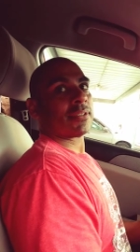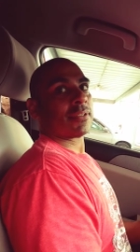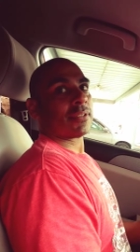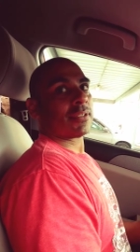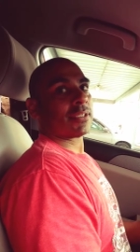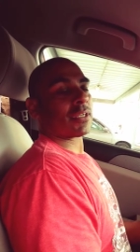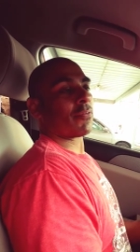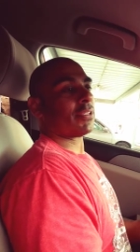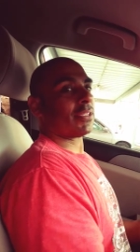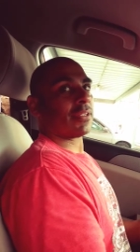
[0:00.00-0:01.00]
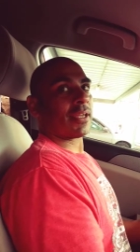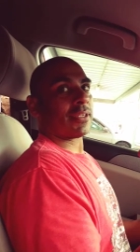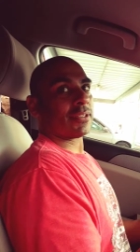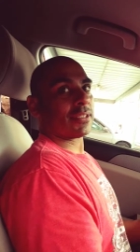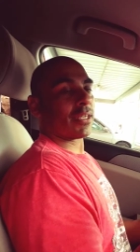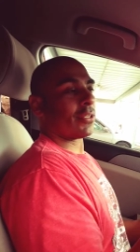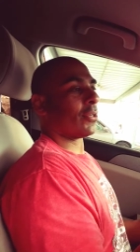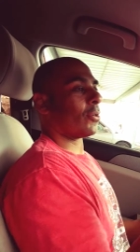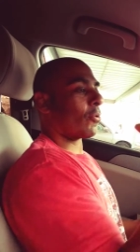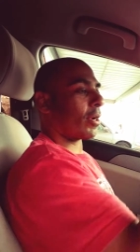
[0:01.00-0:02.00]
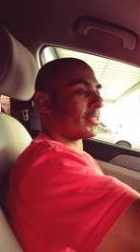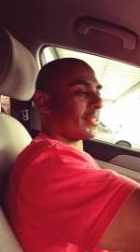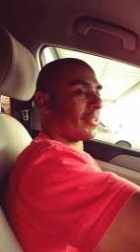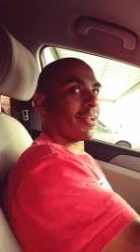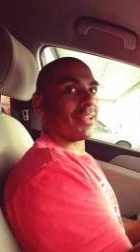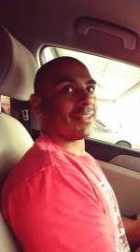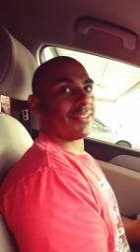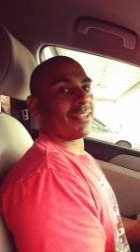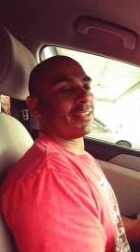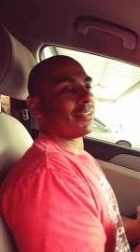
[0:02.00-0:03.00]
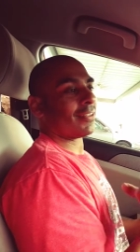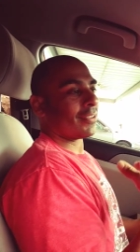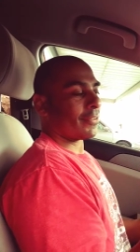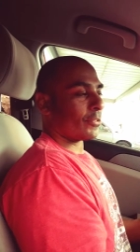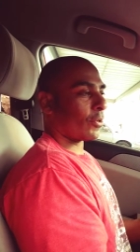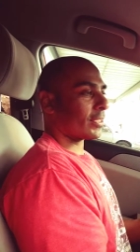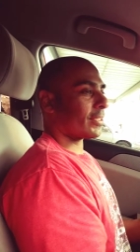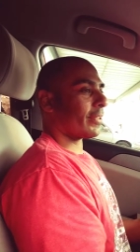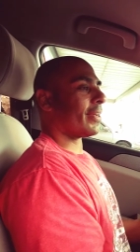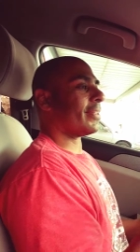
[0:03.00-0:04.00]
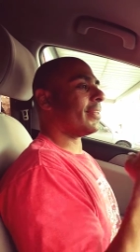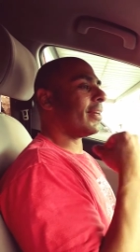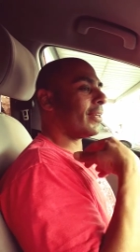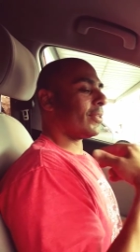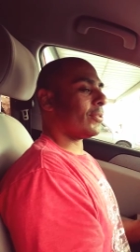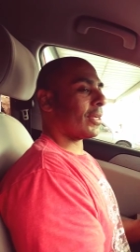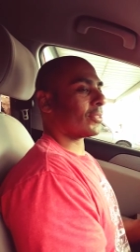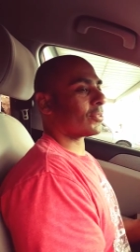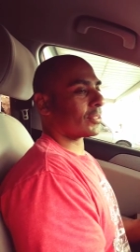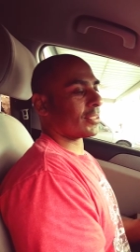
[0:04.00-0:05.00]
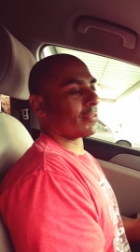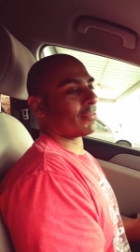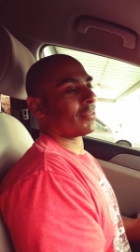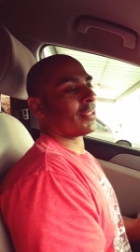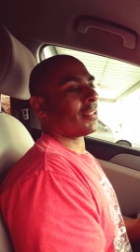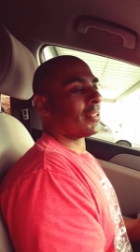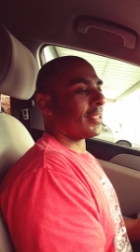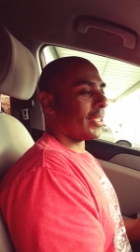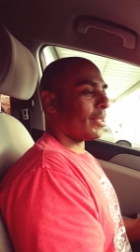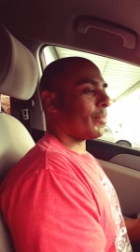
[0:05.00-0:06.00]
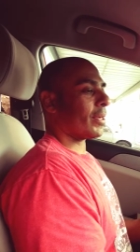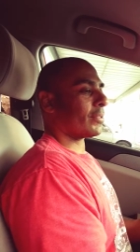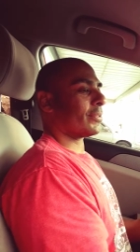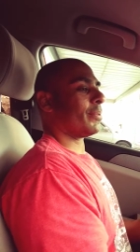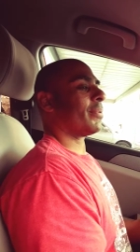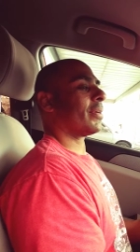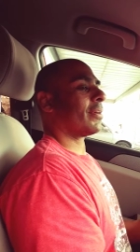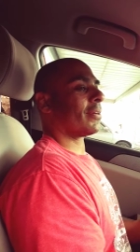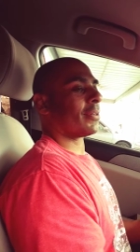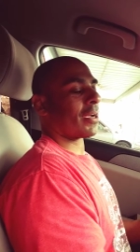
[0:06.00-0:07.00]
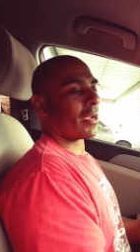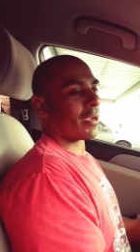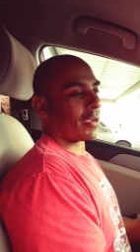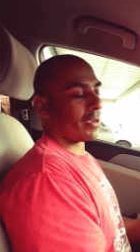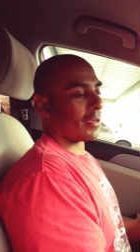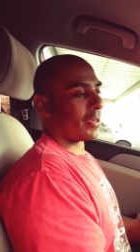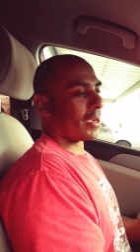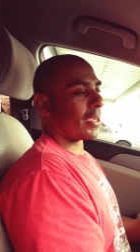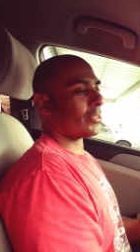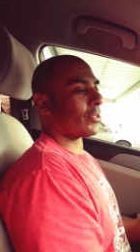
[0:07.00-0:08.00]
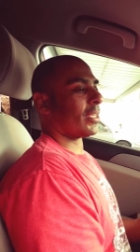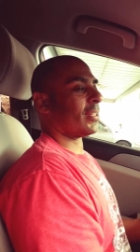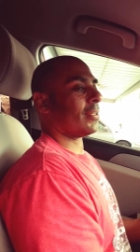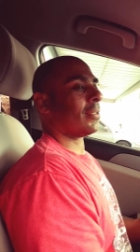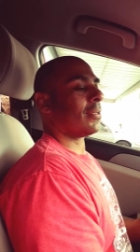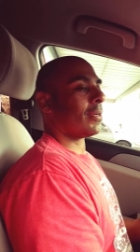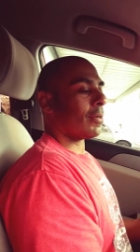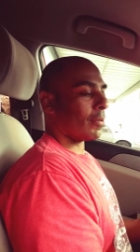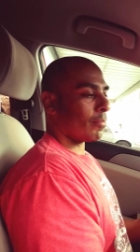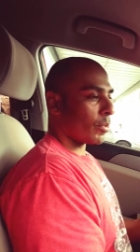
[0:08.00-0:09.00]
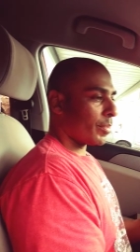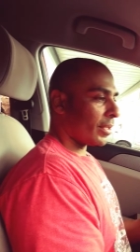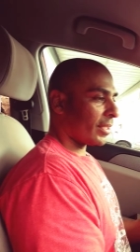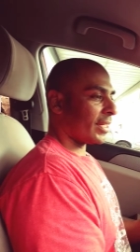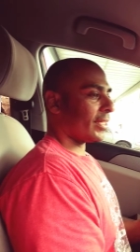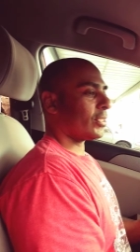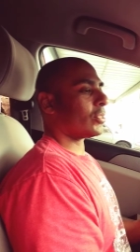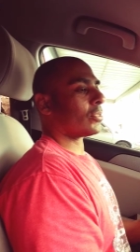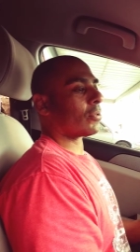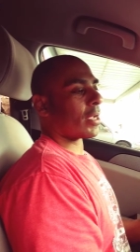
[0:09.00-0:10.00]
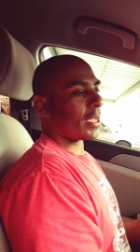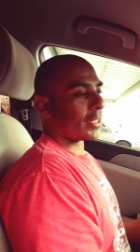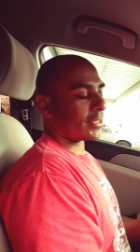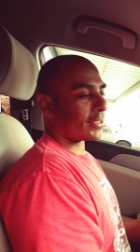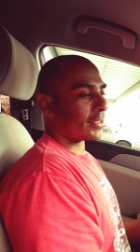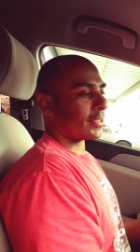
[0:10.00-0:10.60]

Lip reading: Because obviously, like you said, you can cross the line, then you got to do extra stuff. Eat better, sleep better, hydrate, mobility, stretch,